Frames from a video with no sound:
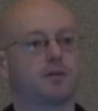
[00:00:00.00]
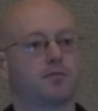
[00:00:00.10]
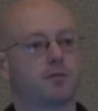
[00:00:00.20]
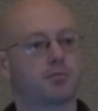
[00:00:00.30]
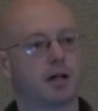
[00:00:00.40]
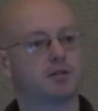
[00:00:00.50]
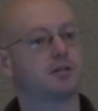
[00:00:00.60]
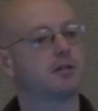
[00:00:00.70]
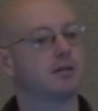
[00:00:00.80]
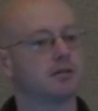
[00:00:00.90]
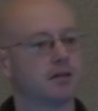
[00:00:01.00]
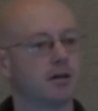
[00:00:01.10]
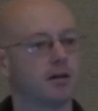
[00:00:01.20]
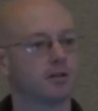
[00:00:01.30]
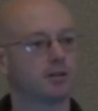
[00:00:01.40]
different processes
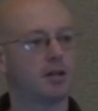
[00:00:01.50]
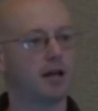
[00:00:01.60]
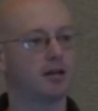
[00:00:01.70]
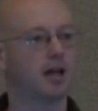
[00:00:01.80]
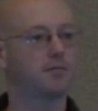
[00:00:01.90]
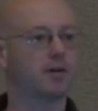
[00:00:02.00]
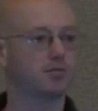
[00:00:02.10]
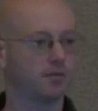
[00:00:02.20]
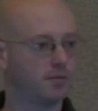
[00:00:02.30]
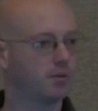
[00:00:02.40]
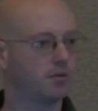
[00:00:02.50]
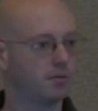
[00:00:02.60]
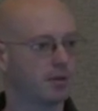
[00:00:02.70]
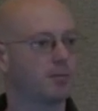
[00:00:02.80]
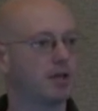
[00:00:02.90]
to take that fossil
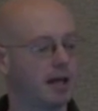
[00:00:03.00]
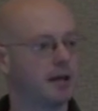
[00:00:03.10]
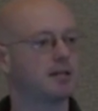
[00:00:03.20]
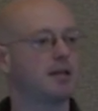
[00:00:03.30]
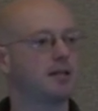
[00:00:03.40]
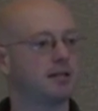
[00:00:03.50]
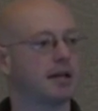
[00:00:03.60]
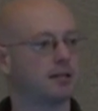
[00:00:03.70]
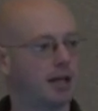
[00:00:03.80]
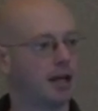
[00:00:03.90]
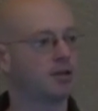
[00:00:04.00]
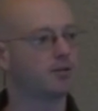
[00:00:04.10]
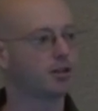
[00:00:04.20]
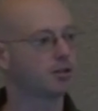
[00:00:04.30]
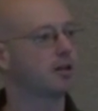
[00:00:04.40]
fuel that we can't eat and that can't
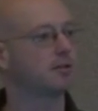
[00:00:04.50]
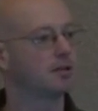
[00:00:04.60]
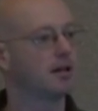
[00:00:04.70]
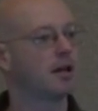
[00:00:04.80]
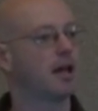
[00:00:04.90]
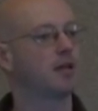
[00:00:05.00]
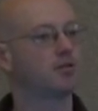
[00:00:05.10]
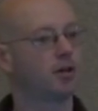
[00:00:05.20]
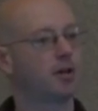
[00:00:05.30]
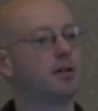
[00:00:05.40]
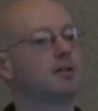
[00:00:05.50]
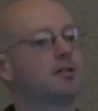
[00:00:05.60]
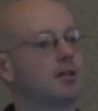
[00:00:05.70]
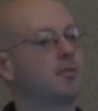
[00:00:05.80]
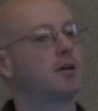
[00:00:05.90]
nourish us and turn it
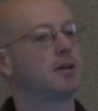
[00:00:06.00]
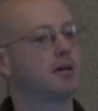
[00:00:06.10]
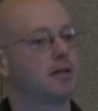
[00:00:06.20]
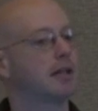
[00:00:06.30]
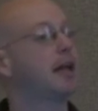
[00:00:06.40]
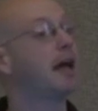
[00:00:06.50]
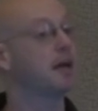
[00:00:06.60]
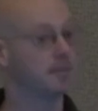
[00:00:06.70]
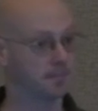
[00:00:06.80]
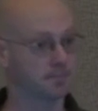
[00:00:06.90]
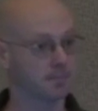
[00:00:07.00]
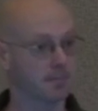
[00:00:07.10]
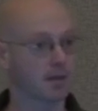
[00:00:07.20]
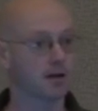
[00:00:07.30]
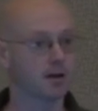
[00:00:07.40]
into something that can.
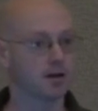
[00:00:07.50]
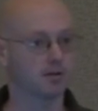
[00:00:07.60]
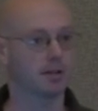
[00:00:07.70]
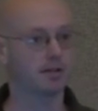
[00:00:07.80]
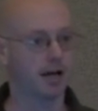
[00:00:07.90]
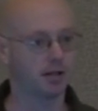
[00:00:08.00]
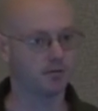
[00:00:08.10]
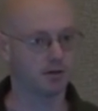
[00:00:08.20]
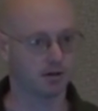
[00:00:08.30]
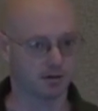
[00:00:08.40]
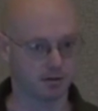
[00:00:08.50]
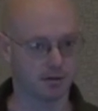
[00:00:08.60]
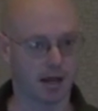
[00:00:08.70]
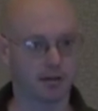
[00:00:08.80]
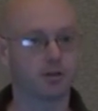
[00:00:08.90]
So that's kind of
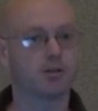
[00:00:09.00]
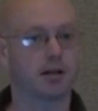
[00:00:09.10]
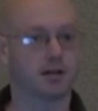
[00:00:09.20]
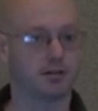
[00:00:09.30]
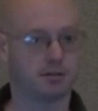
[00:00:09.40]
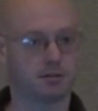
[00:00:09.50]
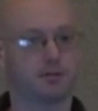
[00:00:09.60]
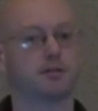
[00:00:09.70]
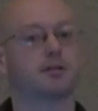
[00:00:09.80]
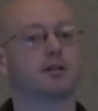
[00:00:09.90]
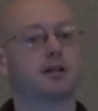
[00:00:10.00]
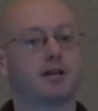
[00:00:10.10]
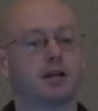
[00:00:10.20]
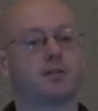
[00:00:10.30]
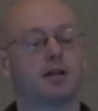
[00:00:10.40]
the energetics,
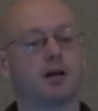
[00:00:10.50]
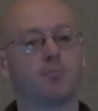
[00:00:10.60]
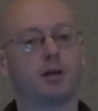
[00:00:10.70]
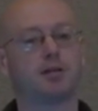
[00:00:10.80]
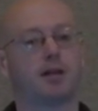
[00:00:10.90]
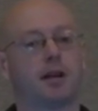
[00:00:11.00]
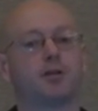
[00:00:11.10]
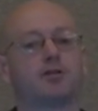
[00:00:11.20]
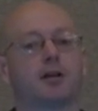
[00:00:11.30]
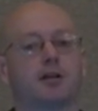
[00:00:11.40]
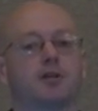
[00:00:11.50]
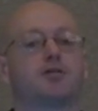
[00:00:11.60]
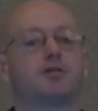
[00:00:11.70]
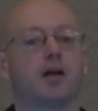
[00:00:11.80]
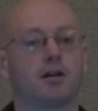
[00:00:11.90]
kind of a basic energetic
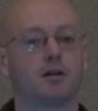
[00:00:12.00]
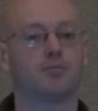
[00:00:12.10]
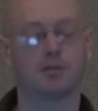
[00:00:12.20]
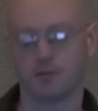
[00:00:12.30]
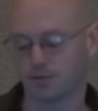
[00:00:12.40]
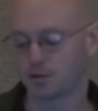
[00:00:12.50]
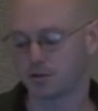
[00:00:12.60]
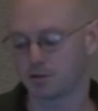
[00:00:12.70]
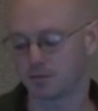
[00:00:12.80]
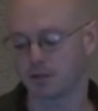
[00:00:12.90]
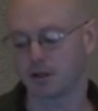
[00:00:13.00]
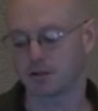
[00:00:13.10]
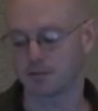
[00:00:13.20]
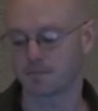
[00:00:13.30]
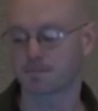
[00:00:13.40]
understanding of what the food system does.